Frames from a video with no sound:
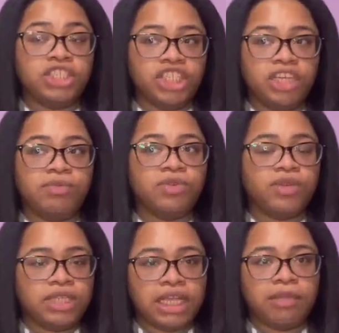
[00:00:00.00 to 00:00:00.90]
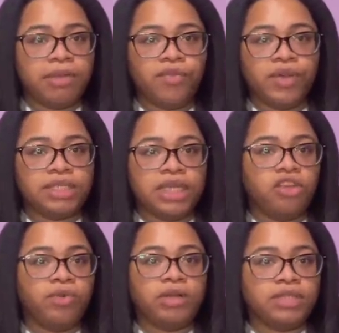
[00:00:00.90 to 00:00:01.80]
She was going to take the big risk that
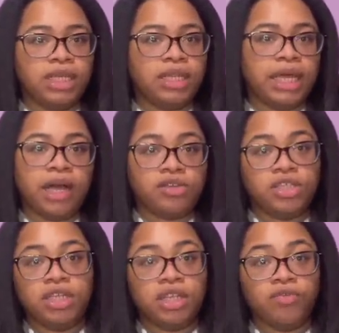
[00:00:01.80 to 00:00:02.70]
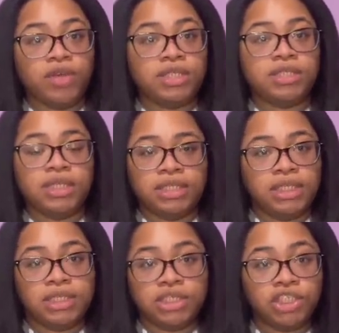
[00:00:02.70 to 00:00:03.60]
no one else did, like how she did the risk in
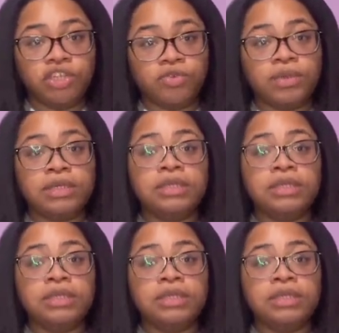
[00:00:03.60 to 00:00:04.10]
season 2